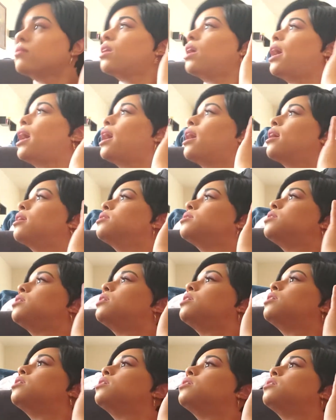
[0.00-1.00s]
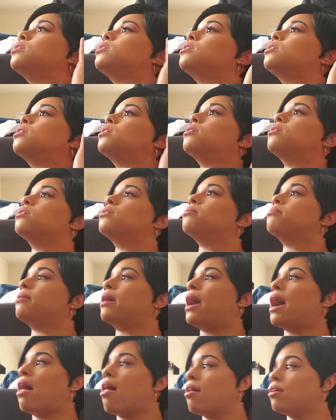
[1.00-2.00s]
And my
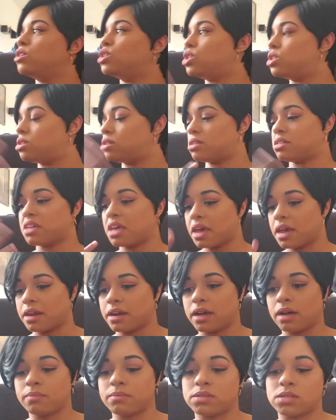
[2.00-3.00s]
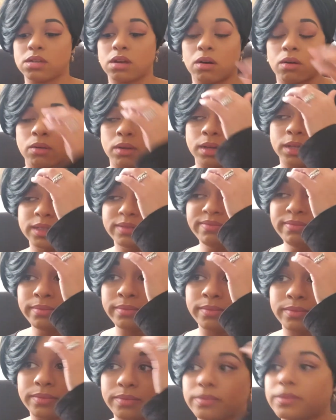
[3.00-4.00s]
allergies is just kicking up, so
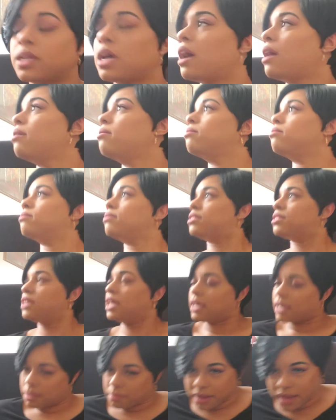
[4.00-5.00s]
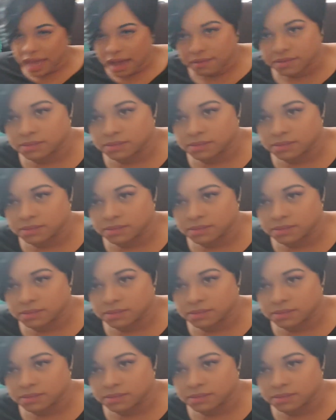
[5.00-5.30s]
I think I might have